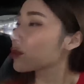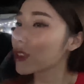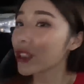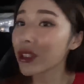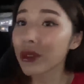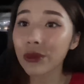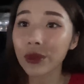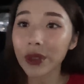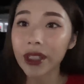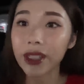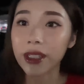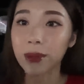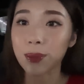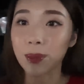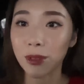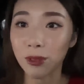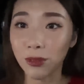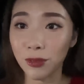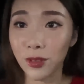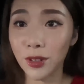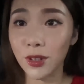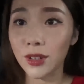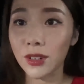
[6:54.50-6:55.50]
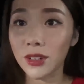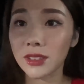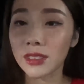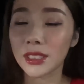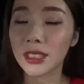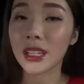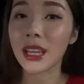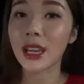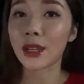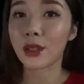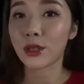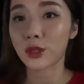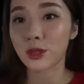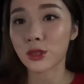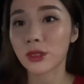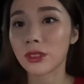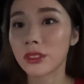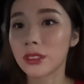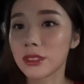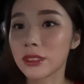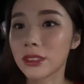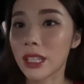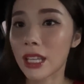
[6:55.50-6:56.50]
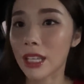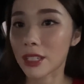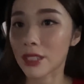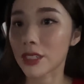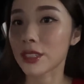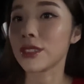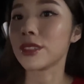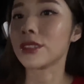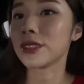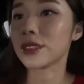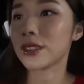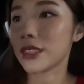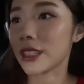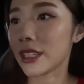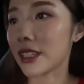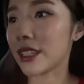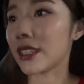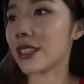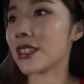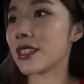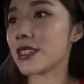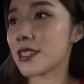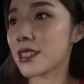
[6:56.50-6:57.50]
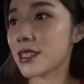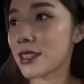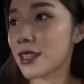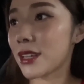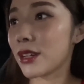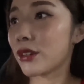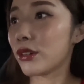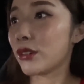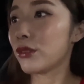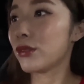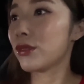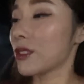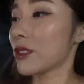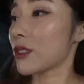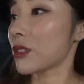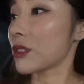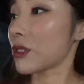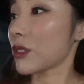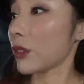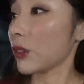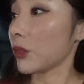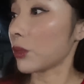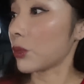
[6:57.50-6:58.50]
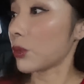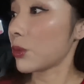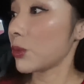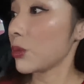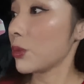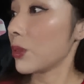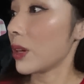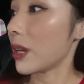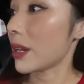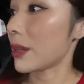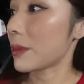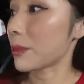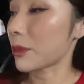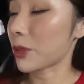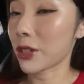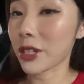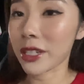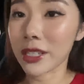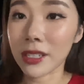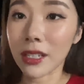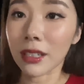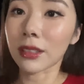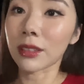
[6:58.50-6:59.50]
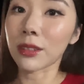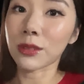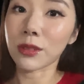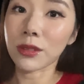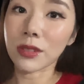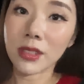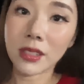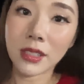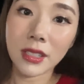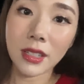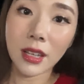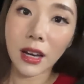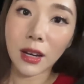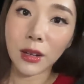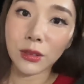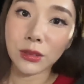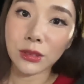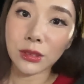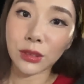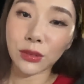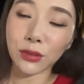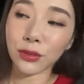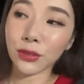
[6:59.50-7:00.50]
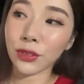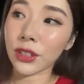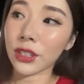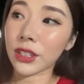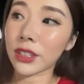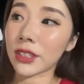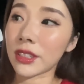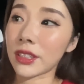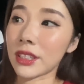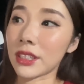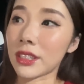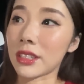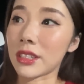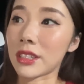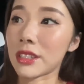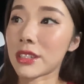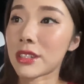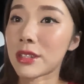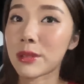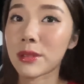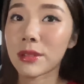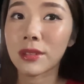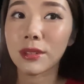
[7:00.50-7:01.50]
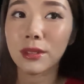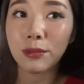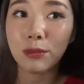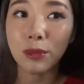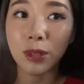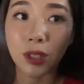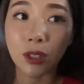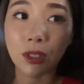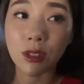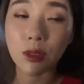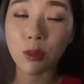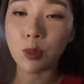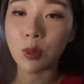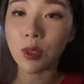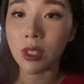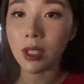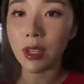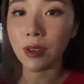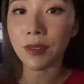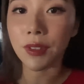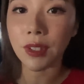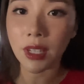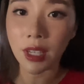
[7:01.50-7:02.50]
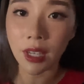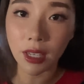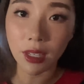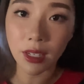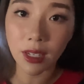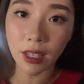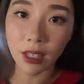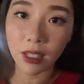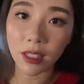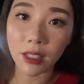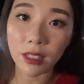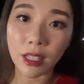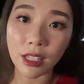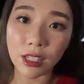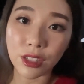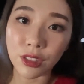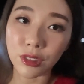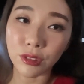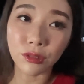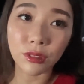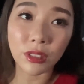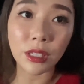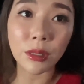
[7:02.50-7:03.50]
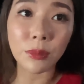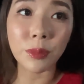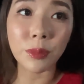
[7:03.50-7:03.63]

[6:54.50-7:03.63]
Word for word: three weeks before the actual National Day itself. So I'm quite excited to see how different it is because we haven't had any National Day